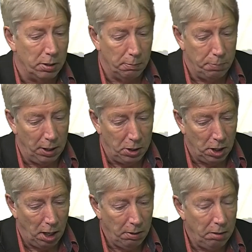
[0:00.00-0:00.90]
of Billy
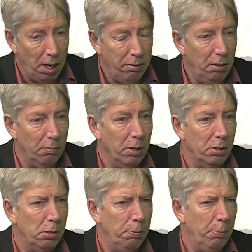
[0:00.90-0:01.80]
Sharp, I think one or
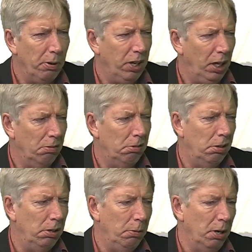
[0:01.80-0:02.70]
two people are thinking,
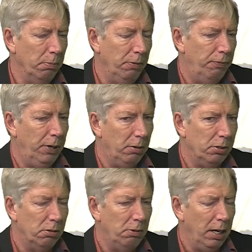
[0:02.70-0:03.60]
well, he won't figure
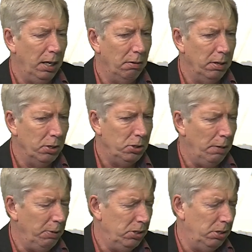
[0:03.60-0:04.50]
as a regular in the
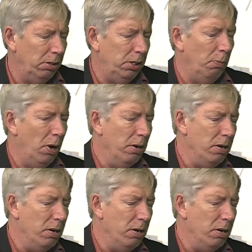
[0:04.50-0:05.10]
Championship. He's 31